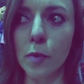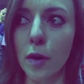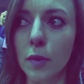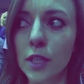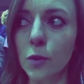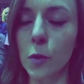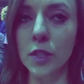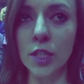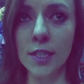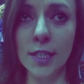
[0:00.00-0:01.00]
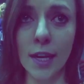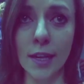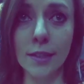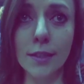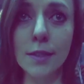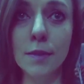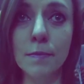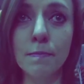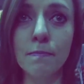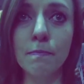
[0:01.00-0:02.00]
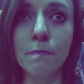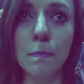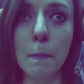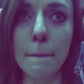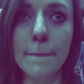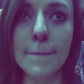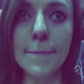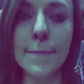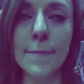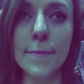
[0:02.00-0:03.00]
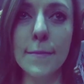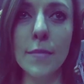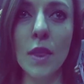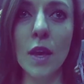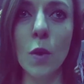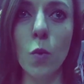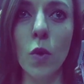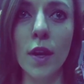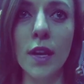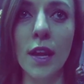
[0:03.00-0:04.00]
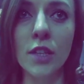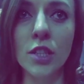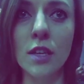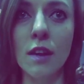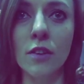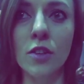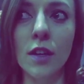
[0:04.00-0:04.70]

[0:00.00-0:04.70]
republic to which it stands, one nation under God, one nation under